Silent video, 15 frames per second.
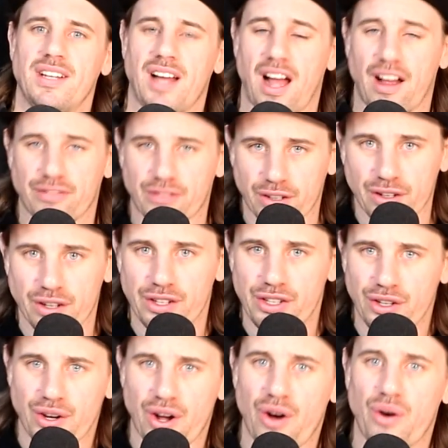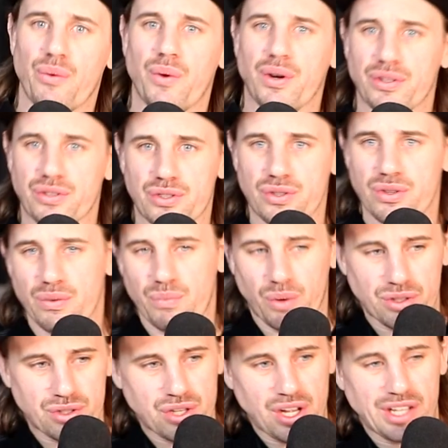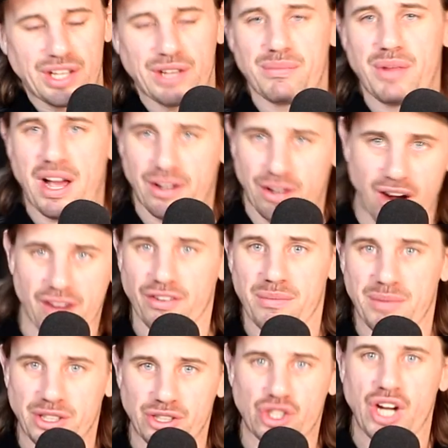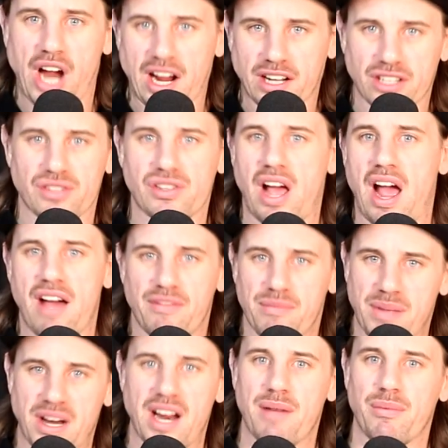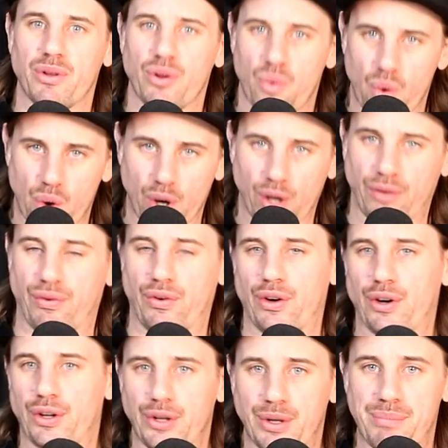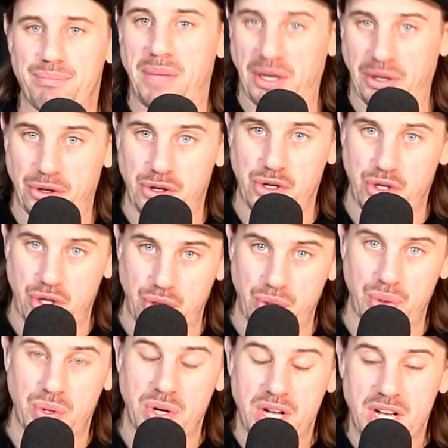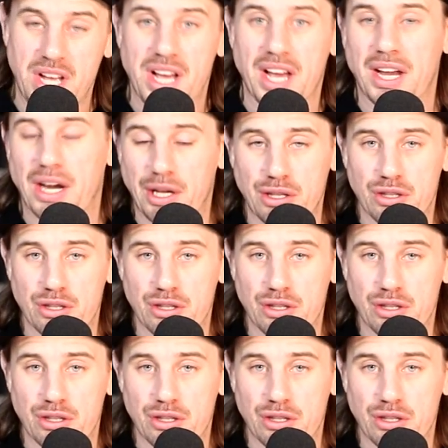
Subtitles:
After, you know, once I get that government check because I haven't been able to work for a good minute or two and I